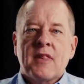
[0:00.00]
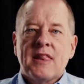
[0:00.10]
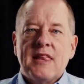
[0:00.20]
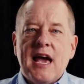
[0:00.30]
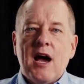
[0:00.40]

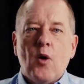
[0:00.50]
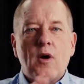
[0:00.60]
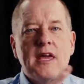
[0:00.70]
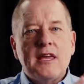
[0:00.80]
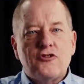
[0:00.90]
Now,
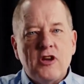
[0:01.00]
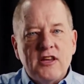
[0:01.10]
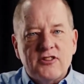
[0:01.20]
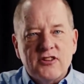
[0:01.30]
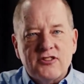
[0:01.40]

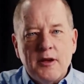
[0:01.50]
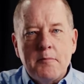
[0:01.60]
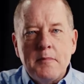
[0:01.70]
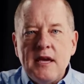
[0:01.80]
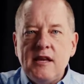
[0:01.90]
Jesus
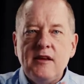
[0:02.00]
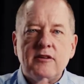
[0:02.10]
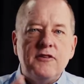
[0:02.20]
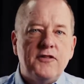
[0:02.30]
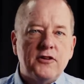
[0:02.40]

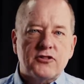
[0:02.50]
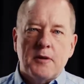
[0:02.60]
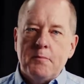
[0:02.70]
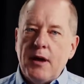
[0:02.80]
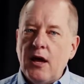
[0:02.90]
immediately feels
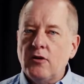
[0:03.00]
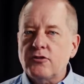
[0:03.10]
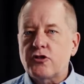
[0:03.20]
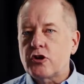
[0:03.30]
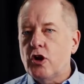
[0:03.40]
compelled
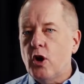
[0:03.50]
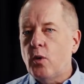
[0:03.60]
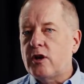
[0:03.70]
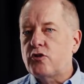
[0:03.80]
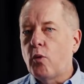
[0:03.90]
to go
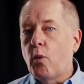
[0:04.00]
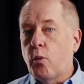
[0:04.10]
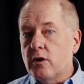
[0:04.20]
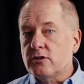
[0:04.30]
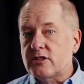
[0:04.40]
into a
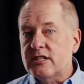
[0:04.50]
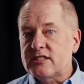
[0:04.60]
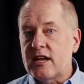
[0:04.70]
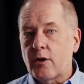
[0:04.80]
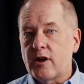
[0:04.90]
wilderness
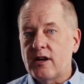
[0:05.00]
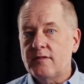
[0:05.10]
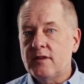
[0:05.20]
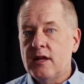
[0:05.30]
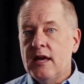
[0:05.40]
area
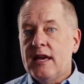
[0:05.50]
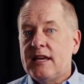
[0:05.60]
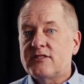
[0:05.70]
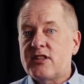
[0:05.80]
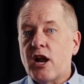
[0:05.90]

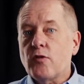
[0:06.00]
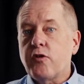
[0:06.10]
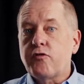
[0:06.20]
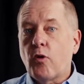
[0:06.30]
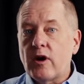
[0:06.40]
He's there
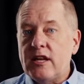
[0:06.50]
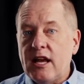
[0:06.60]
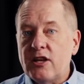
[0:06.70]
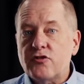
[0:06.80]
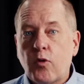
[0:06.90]
for 40
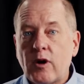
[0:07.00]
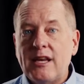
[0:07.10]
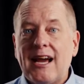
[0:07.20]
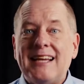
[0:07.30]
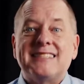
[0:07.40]
days, 40
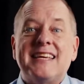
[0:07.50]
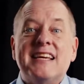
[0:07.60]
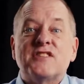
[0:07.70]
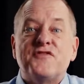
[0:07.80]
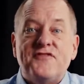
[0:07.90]
nights. He
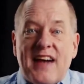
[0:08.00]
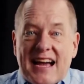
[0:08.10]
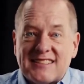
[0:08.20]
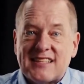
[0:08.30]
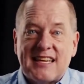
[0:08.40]
is
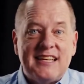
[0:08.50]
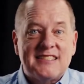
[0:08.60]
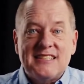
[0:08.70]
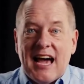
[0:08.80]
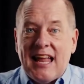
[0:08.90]
fasting. He is
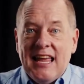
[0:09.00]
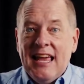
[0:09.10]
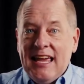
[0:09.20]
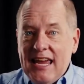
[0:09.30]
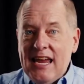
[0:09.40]
not
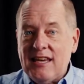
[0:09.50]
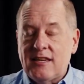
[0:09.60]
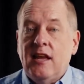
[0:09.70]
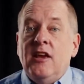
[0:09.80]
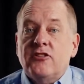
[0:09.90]

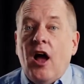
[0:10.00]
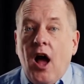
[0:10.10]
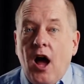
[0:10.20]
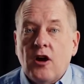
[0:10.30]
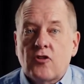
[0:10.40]
eaten. He's
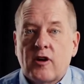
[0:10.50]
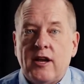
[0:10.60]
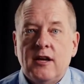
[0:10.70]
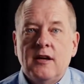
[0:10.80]
hungry.